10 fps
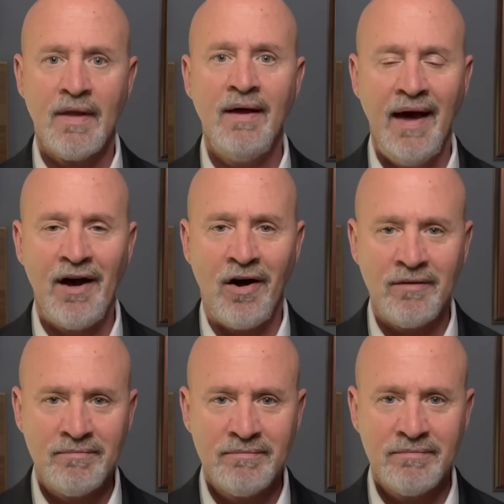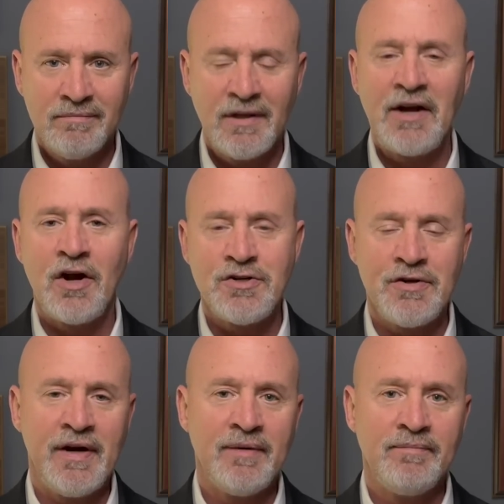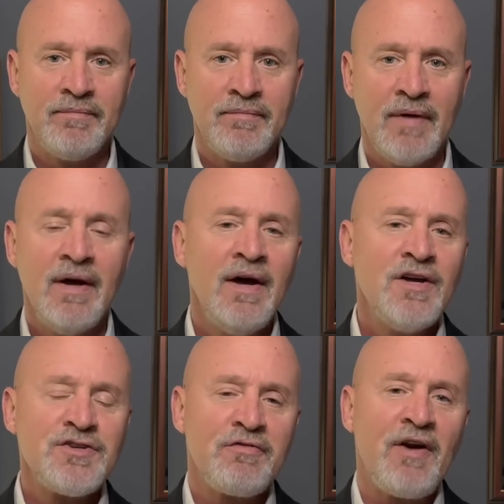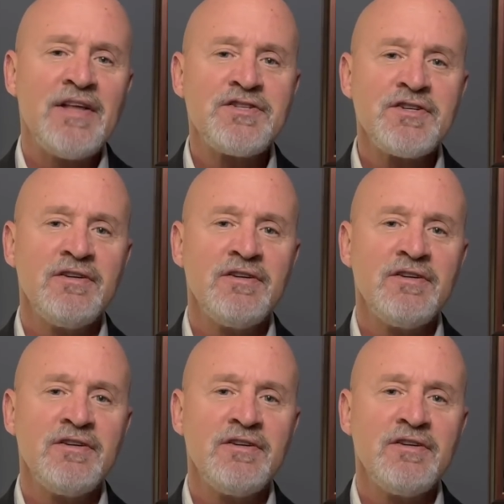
Hey all, Glenn Kirshner here. So friends,